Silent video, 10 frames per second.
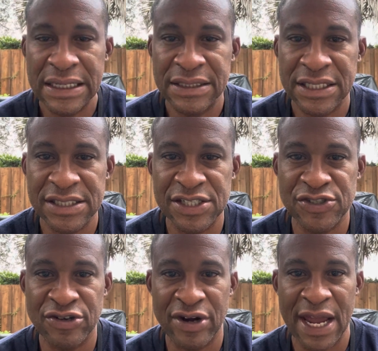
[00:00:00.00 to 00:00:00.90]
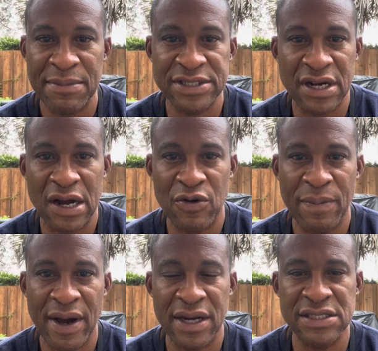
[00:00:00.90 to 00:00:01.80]
This is your amateur
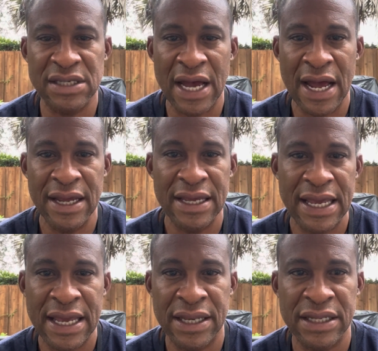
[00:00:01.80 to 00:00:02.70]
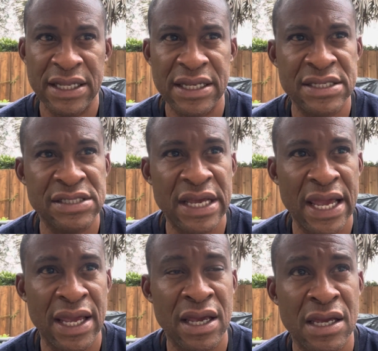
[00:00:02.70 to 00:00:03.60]
aquaponics guy, and it is
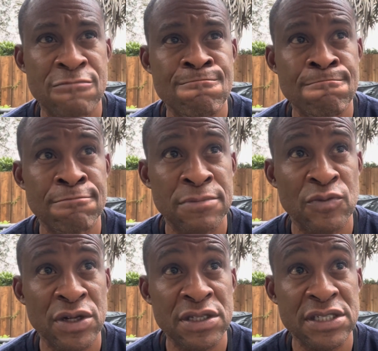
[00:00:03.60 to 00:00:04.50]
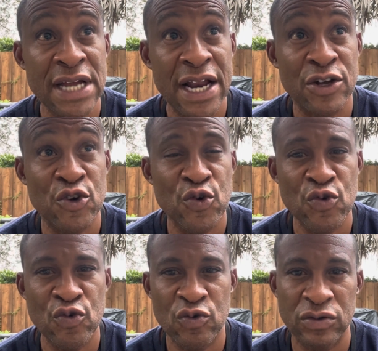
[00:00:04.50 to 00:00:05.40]
a, well, it's not a
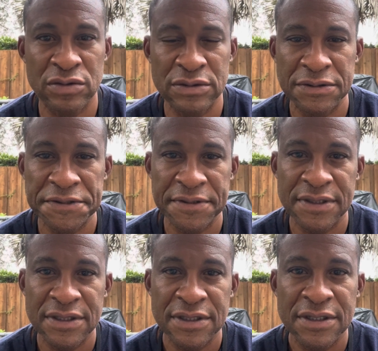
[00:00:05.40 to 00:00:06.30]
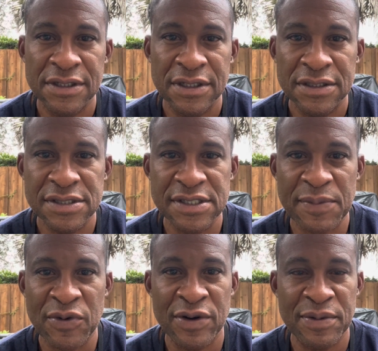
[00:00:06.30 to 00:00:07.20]
cool
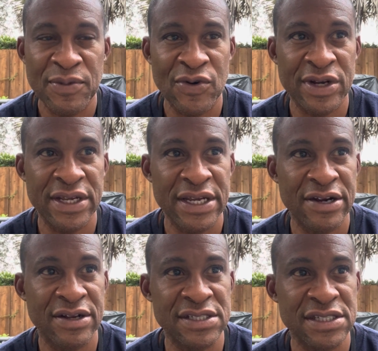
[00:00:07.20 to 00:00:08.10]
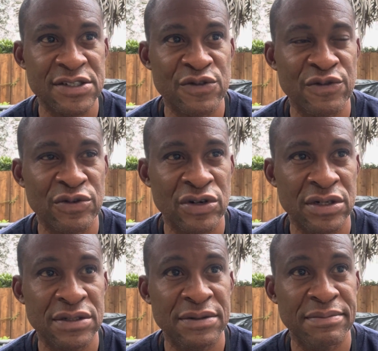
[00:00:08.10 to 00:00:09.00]
summer morning here in Central
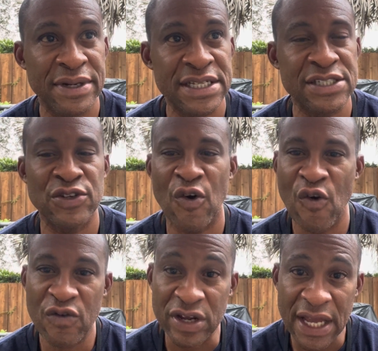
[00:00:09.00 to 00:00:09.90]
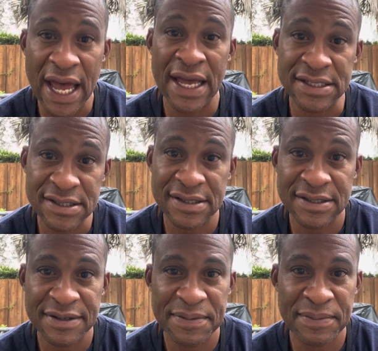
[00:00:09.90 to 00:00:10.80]
Florida, but it's an overcast
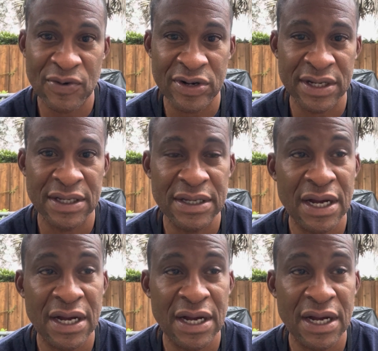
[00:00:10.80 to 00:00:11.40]
morning.